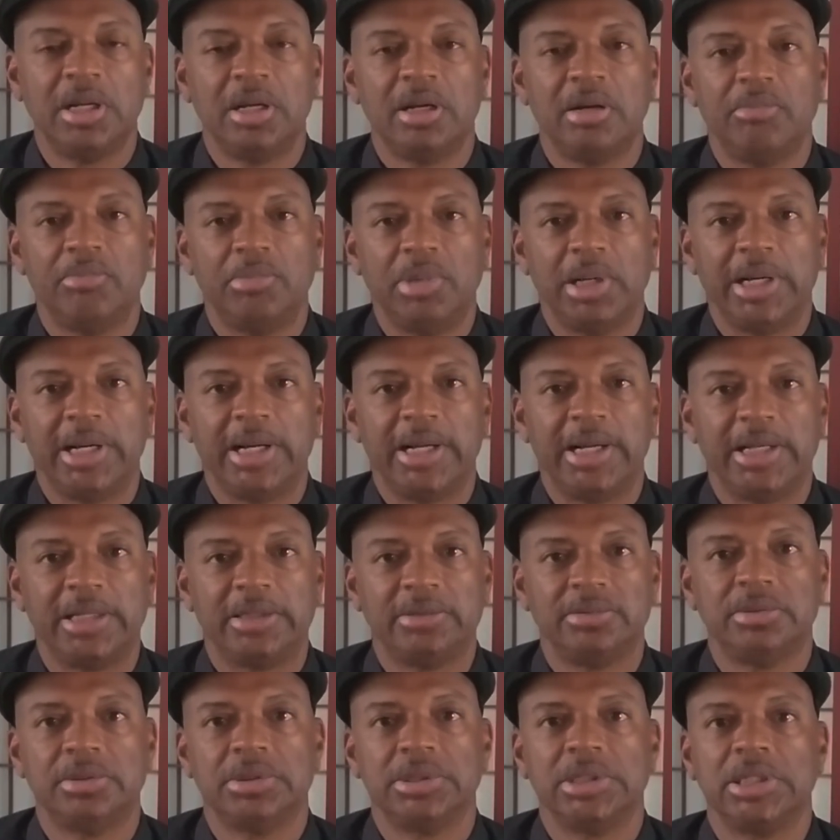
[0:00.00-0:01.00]

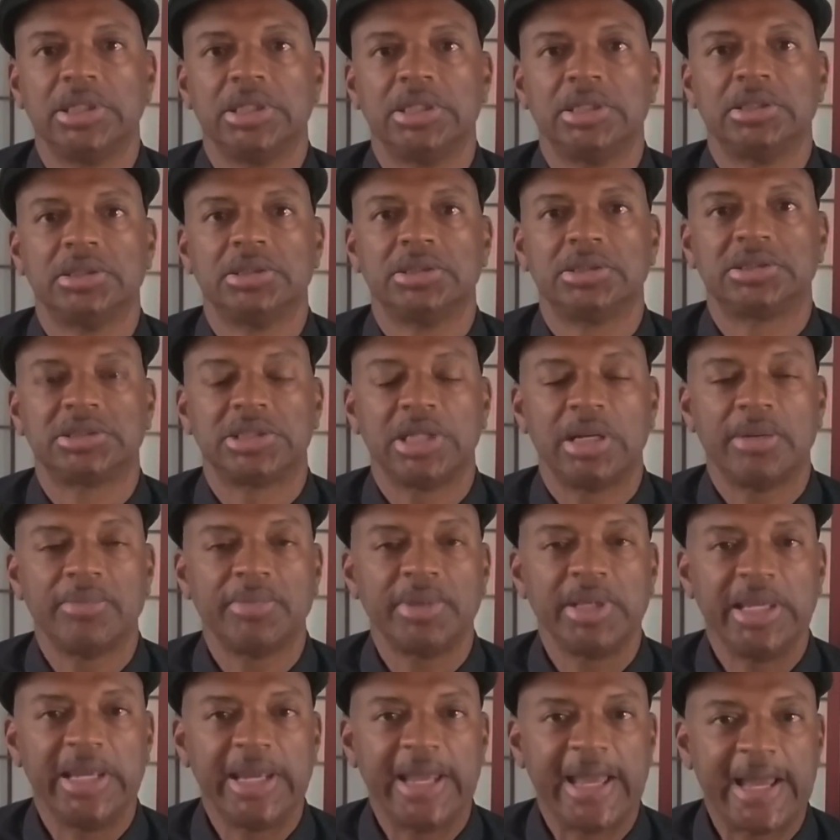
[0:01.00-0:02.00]
but some of
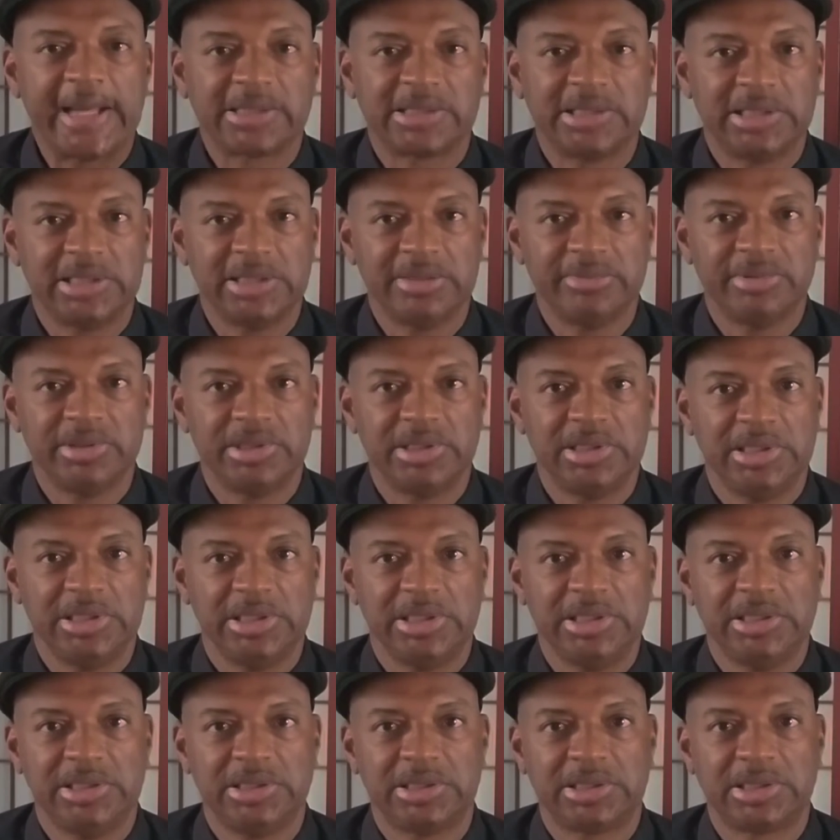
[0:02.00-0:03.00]
the
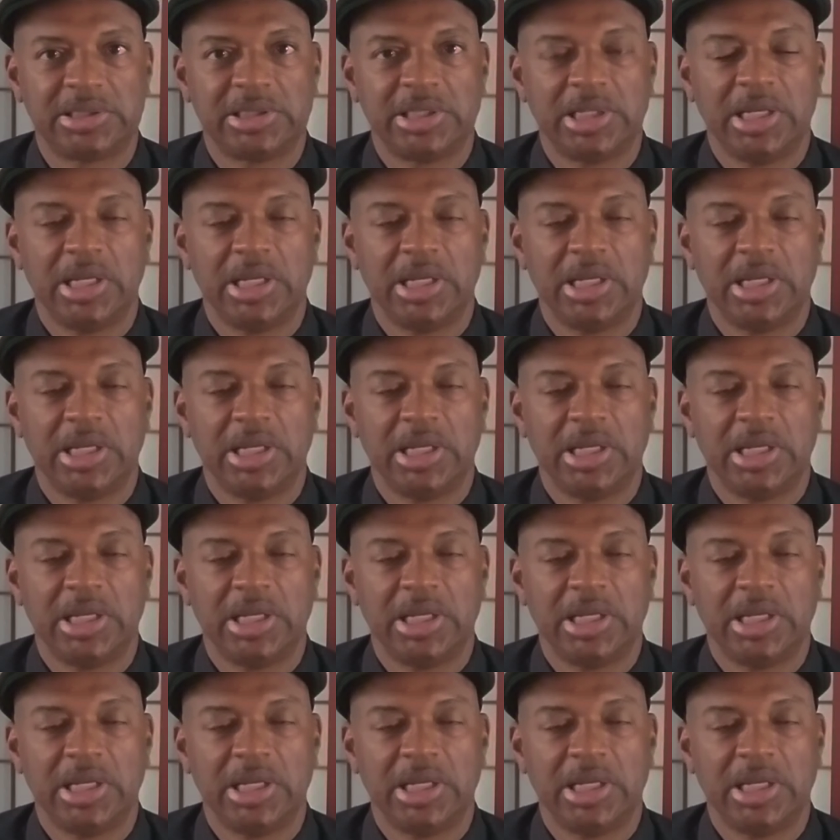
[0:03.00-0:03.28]
activities